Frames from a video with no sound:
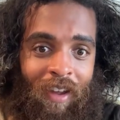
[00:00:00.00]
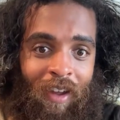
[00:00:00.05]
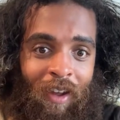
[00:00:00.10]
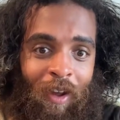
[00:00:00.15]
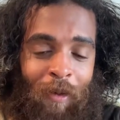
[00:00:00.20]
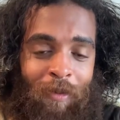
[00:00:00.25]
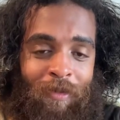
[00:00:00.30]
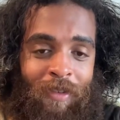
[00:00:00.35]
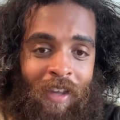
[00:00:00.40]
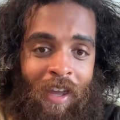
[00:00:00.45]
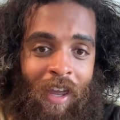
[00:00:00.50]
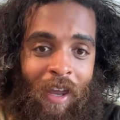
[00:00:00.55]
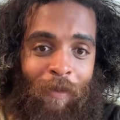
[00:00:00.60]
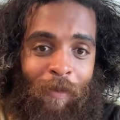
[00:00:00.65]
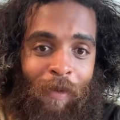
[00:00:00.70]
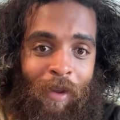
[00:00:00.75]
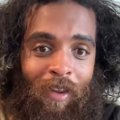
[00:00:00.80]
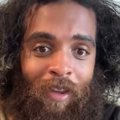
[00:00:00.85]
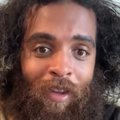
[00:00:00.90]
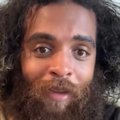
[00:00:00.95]
I hope she can't
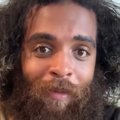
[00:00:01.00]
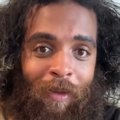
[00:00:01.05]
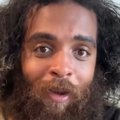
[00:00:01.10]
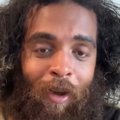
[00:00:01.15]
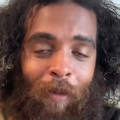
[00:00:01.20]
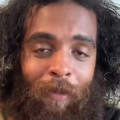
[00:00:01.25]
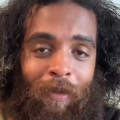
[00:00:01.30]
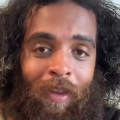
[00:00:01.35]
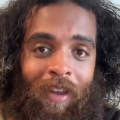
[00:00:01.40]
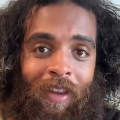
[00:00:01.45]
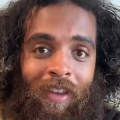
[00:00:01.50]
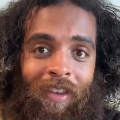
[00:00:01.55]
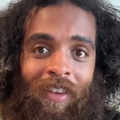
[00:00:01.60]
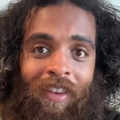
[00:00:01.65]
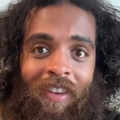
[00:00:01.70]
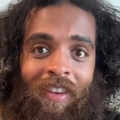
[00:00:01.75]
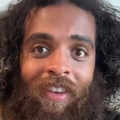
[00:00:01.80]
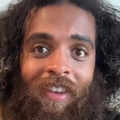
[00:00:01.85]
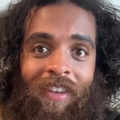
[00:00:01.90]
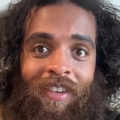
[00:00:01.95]
read them. I hope that,
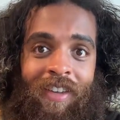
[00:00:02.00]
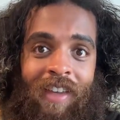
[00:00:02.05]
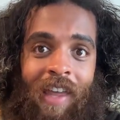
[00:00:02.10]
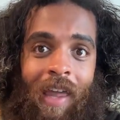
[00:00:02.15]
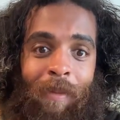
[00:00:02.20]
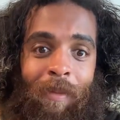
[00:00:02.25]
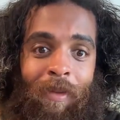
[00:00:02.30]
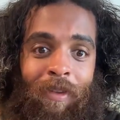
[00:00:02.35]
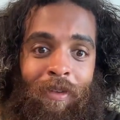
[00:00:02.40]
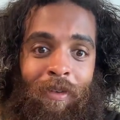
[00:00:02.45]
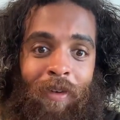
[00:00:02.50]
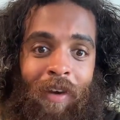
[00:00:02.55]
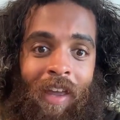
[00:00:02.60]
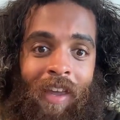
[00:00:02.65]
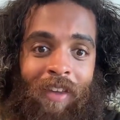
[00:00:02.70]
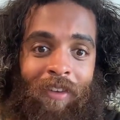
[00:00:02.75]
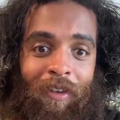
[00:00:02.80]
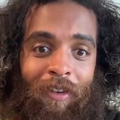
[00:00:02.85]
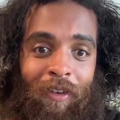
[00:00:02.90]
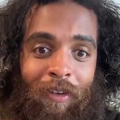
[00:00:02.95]
that she came in too
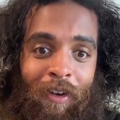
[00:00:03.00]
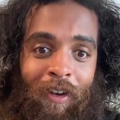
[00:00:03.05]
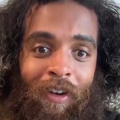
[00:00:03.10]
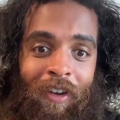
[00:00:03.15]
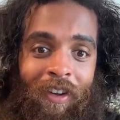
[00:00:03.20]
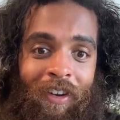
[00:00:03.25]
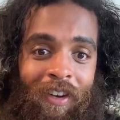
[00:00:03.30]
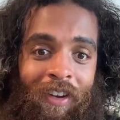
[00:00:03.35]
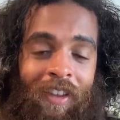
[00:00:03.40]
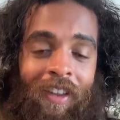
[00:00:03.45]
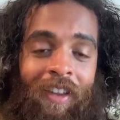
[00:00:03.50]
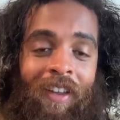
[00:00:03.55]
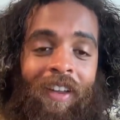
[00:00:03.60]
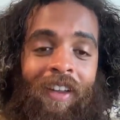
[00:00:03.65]
late so they're gone.